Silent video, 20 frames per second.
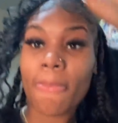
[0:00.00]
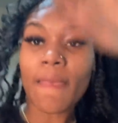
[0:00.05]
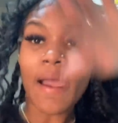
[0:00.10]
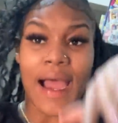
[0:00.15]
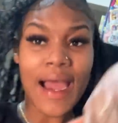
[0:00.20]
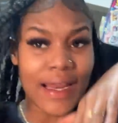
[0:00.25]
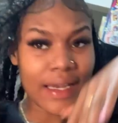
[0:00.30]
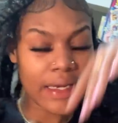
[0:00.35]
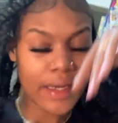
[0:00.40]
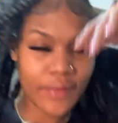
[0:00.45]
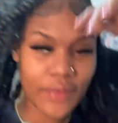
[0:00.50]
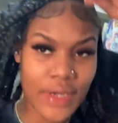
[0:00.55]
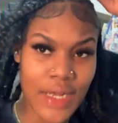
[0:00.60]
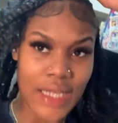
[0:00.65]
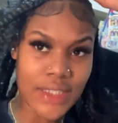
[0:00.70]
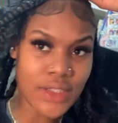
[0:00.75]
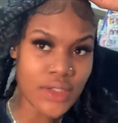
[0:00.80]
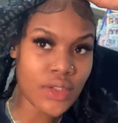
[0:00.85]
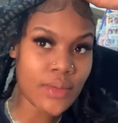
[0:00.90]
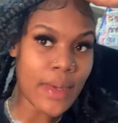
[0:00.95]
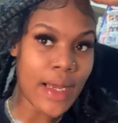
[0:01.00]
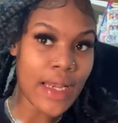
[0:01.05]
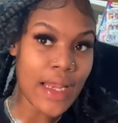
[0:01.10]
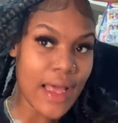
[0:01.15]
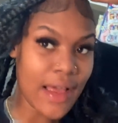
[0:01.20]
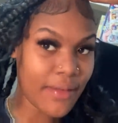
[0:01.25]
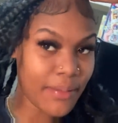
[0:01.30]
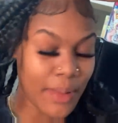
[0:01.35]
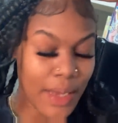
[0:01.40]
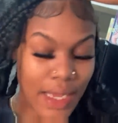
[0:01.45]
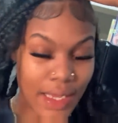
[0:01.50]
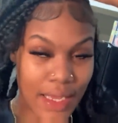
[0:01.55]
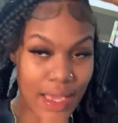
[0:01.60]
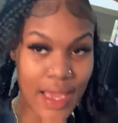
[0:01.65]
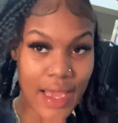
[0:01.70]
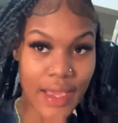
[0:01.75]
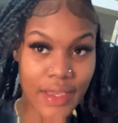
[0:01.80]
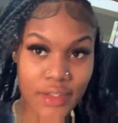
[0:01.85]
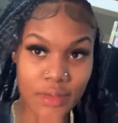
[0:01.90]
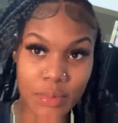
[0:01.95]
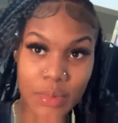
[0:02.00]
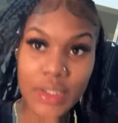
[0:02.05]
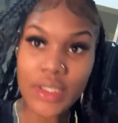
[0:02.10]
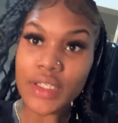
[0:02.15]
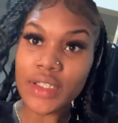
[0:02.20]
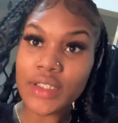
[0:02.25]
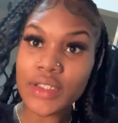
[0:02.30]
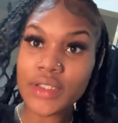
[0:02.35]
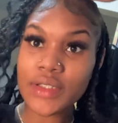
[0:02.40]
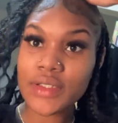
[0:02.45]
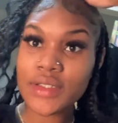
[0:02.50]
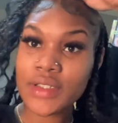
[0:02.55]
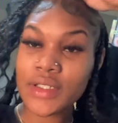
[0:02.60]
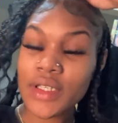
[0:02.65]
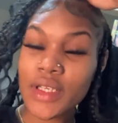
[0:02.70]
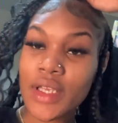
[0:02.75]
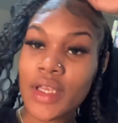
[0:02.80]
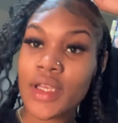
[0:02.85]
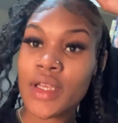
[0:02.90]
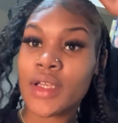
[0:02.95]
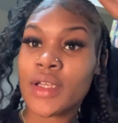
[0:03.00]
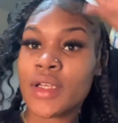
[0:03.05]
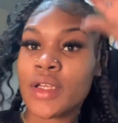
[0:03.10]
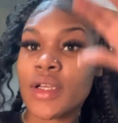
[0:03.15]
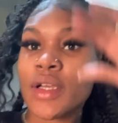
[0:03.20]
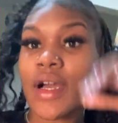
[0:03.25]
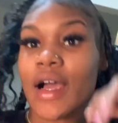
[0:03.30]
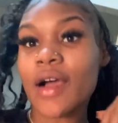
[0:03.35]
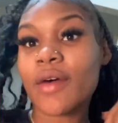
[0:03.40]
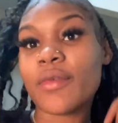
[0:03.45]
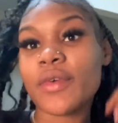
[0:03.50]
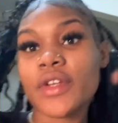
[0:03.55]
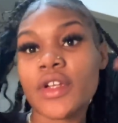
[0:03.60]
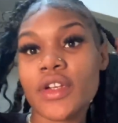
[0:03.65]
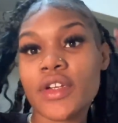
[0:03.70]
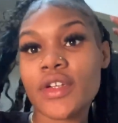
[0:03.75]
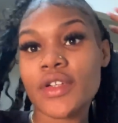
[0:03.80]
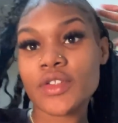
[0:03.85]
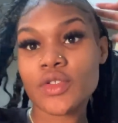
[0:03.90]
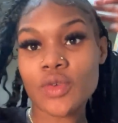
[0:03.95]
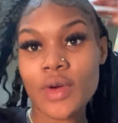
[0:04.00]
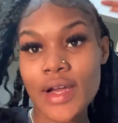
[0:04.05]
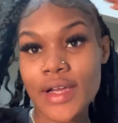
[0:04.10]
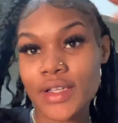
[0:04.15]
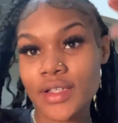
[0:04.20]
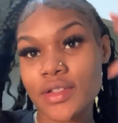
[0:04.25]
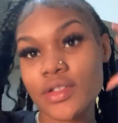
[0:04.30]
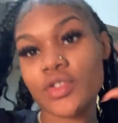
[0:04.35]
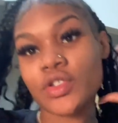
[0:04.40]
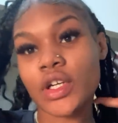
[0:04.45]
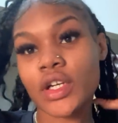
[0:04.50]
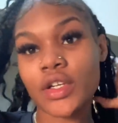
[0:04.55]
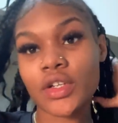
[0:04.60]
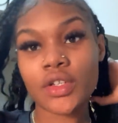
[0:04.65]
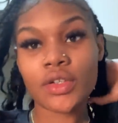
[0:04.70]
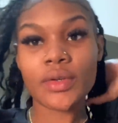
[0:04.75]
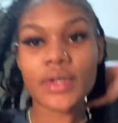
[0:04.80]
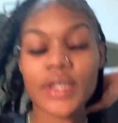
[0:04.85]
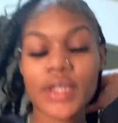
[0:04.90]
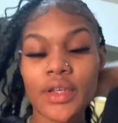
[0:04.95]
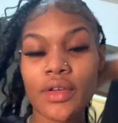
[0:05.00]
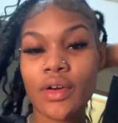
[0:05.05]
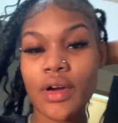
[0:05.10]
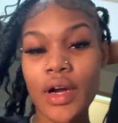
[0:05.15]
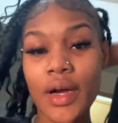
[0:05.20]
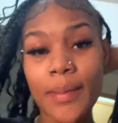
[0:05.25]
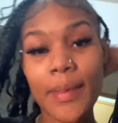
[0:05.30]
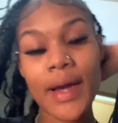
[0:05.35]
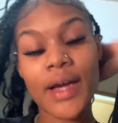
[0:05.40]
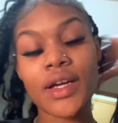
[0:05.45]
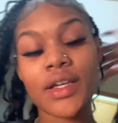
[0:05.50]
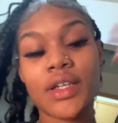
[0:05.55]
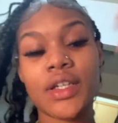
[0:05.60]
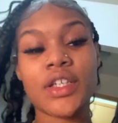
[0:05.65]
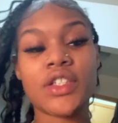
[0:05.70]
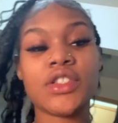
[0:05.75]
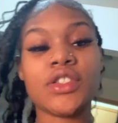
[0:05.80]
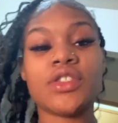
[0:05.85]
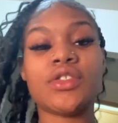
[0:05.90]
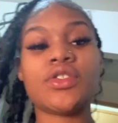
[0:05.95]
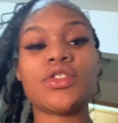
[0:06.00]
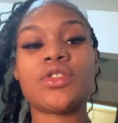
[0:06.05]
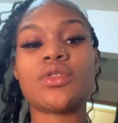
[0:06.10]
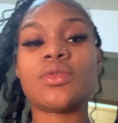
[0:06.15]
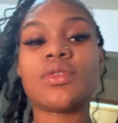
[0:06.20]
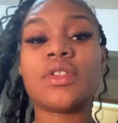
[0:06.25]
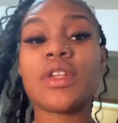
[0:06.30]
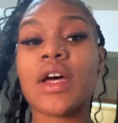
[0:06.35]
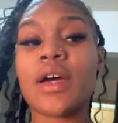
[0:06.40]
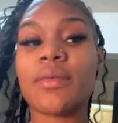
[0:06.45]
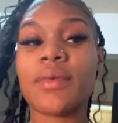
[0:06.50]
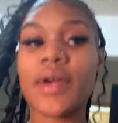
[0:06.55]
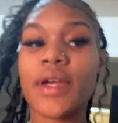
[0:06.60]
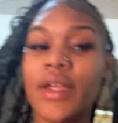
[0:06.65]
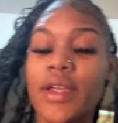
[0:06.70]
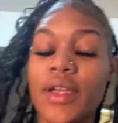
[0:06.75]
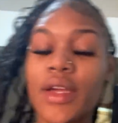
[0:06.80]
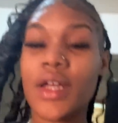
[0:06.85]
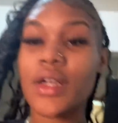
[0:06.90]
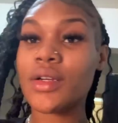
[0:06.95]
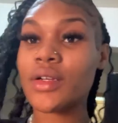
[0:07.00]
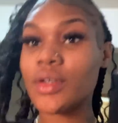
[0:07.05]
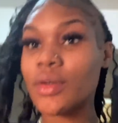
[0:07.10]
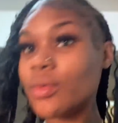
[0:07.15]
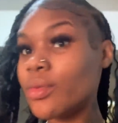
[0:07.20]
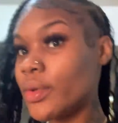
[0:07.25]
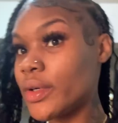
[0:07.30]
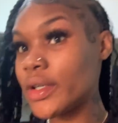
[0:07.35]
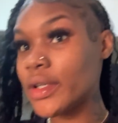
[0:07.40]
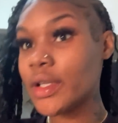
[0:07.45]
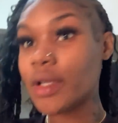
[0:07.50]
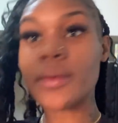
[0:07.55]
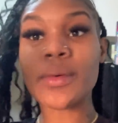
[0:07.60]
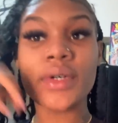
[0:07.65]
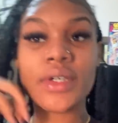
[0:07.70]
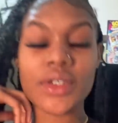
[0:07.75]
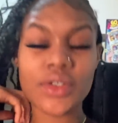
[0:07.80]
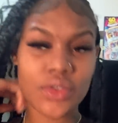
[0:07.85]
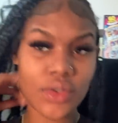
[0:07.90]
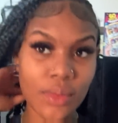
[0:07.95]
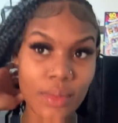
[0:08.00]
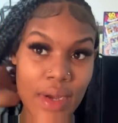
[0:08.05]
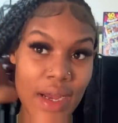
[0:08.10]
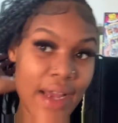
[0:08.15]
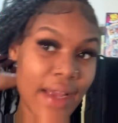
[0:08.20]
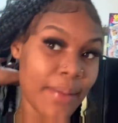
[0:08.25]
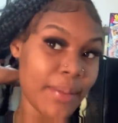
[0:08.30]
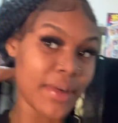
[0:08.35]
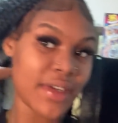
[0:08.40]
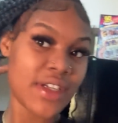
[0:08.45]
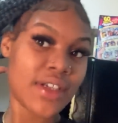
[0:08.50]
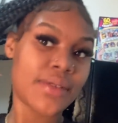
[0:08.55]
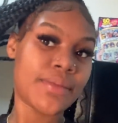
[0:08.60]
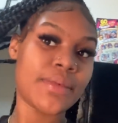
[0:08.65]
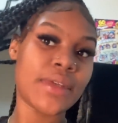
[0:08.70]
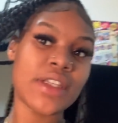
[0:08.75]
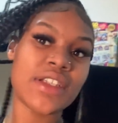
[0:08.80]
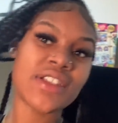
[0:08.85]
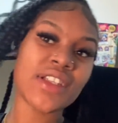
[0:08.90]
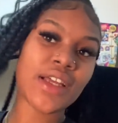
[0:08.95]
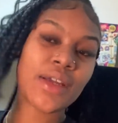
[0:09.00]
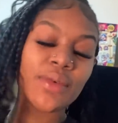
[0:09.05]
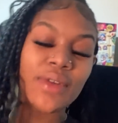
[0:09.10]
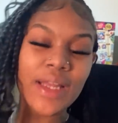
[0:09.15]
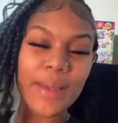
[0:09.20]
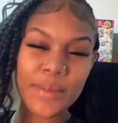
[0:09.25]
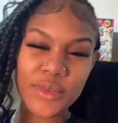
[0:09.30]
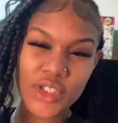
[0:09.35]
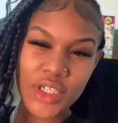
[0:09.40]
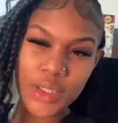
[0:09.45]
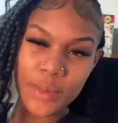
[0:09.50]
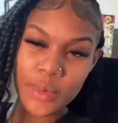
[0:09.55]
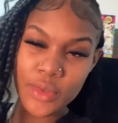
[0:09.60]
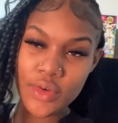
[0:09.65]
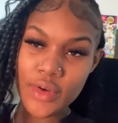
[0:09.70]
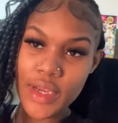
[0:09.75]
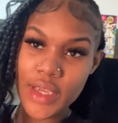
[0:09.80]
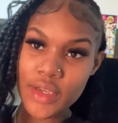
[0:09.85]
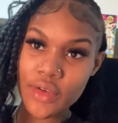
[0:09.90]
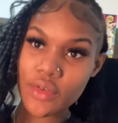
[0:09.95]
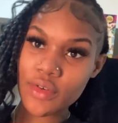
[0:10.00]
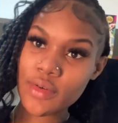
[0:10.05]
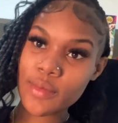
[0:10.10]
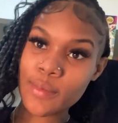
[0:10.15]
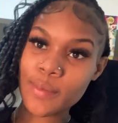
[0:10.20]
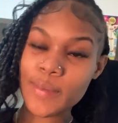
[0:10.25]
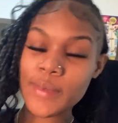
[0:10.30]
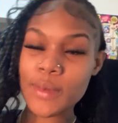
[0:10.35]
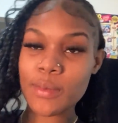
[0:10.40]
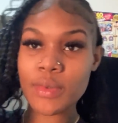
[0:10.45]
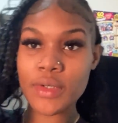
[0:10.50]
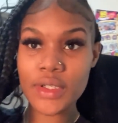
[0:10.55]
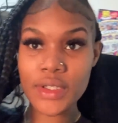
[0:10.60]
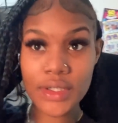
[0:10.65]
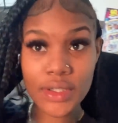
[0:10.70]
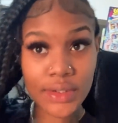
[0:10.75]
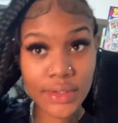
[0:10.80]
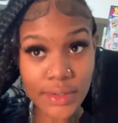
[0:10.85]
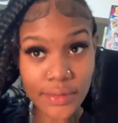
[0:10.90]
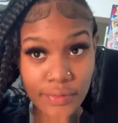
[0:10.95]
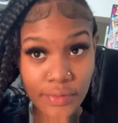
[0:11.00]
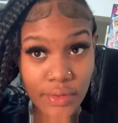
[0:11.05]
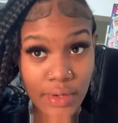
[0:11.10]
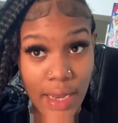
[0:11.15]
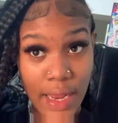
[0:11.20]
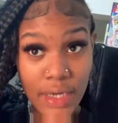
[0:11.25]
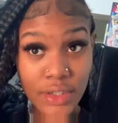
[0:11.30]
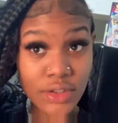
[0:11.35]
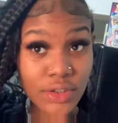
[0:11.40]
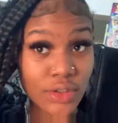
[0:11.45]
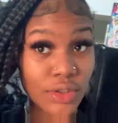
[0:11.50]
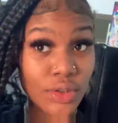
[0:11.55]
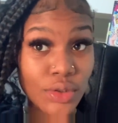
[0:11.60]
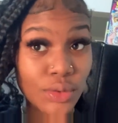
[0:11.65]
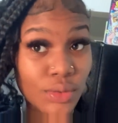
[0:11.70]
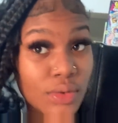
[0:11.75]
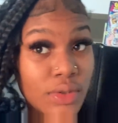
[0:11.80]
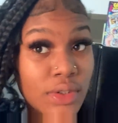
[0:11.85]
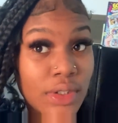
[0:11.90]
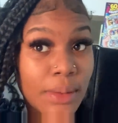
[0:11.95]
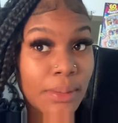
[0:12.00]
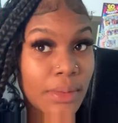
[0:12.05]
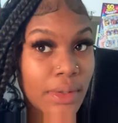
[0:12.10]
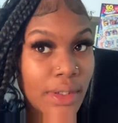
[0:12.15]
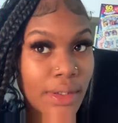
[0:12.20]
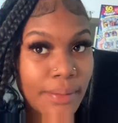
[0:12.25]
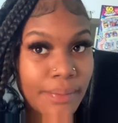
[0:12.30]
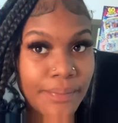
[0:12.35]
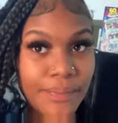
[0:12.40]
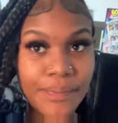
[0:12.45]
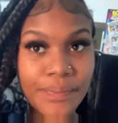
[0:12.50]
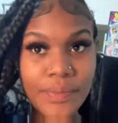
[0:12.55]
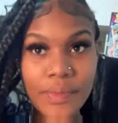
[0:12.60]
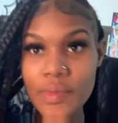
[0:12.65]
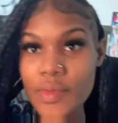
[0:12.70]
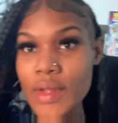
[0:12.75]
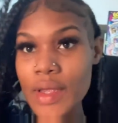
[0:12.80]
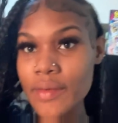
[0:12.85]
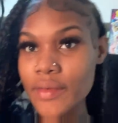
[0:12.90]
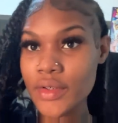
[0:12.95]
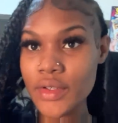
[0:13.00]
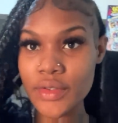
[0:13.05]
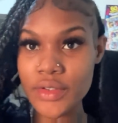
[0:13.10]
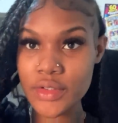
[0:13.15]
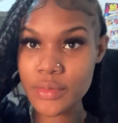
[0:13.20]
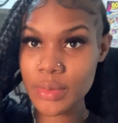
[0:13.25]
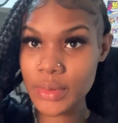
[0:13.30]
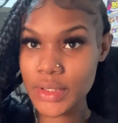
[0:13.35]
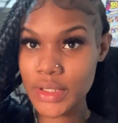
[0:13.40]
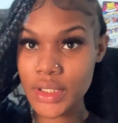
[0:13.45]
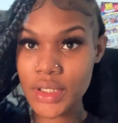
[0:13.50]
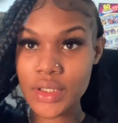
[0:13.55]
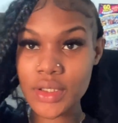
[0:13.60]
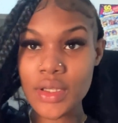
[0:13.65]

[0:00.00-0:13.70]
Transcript: I never got to do my live podcast because I went on there twice trying to do it and y'all, my connections just was not right. I don't know what it was or why, but it's like when I be trying to be great or be productive or actually do something, never go as planned.